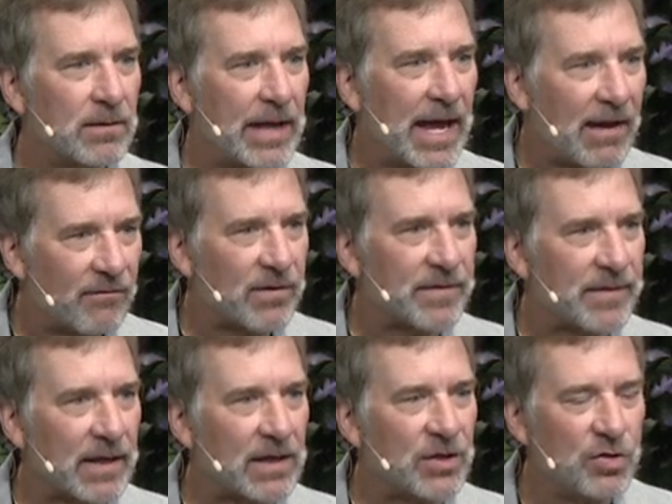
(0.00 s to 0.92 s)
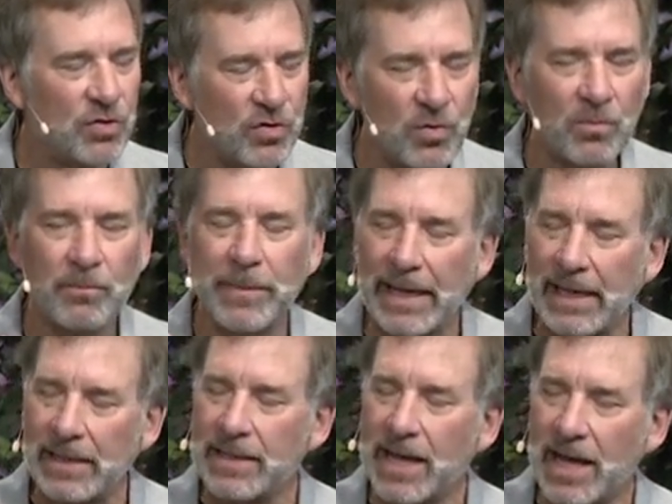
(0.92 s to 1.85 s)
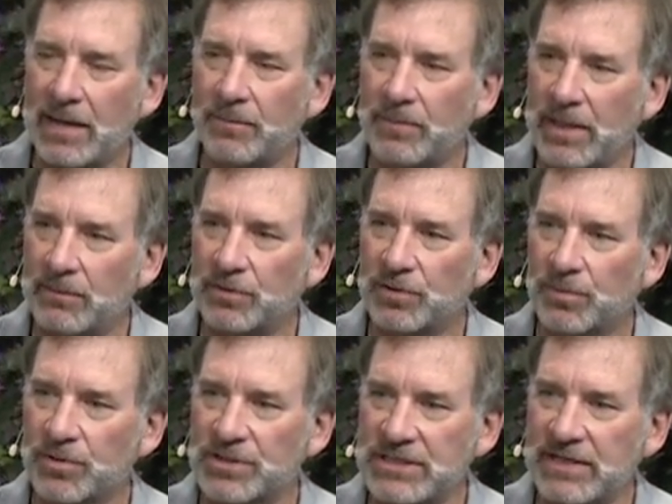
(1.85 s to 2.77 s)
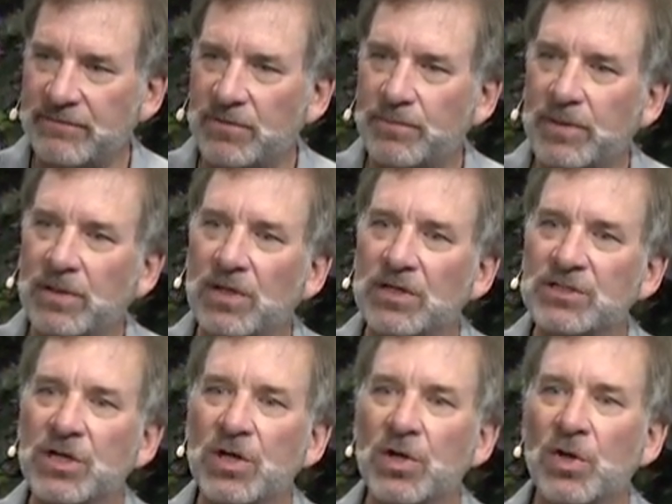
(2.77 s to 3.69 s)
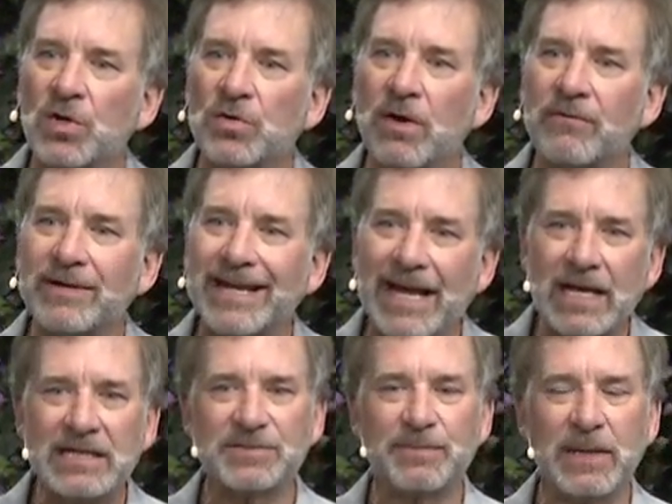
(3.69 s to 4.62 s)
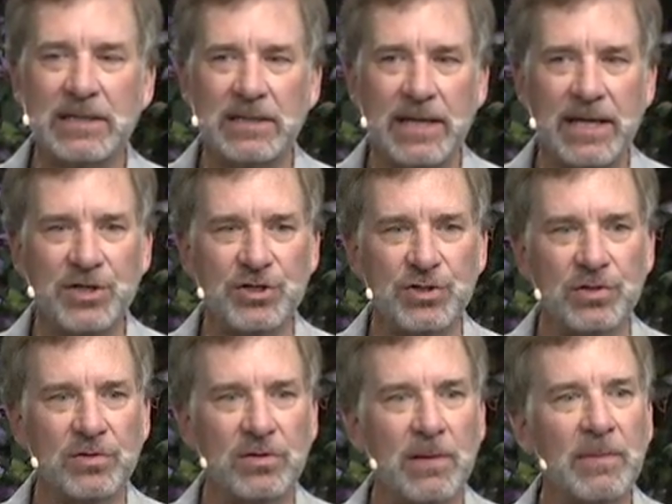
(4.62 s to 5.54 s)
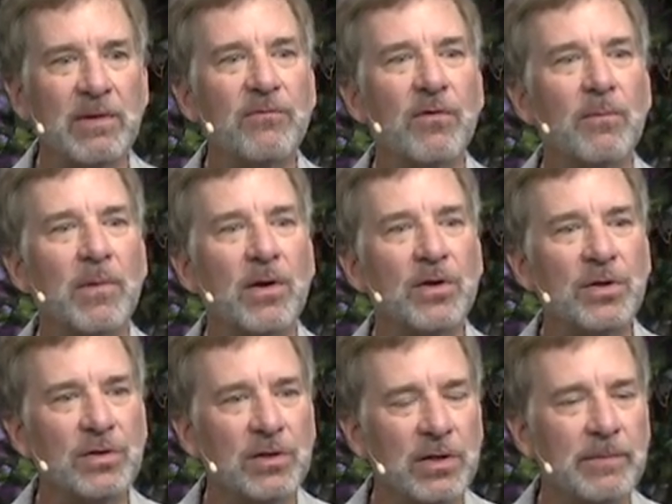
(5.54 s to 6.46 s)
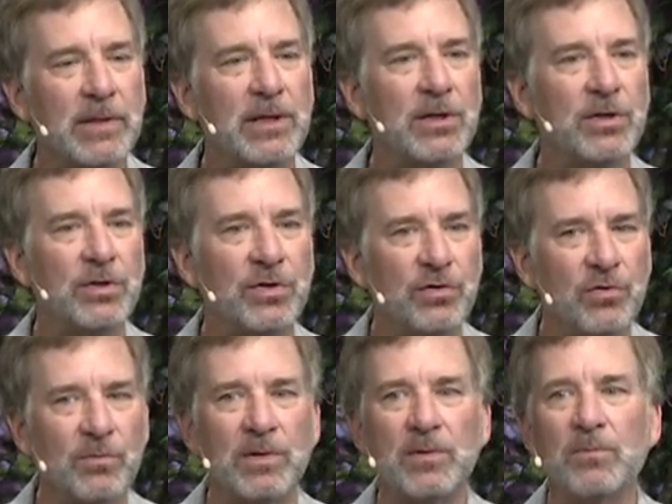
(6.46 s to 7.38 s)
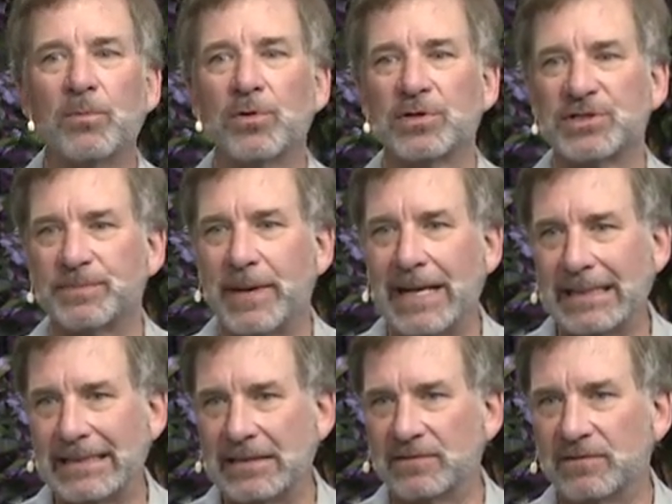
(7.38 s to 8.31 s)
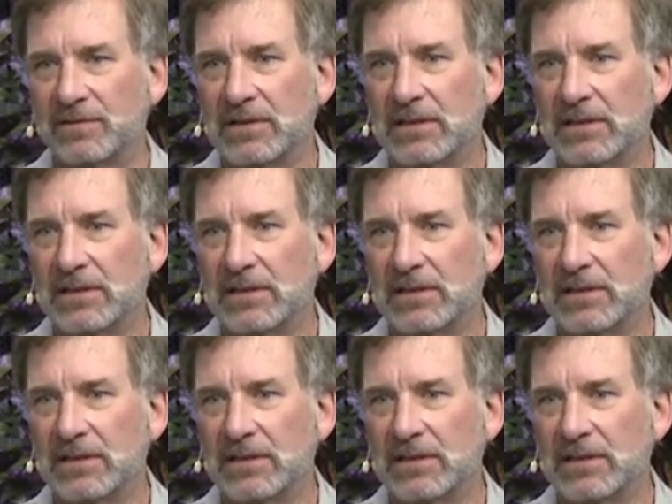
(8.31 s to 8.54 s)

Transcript: Everything. You may not be able to perceive it because you have an expectation coming from a limited human perspective.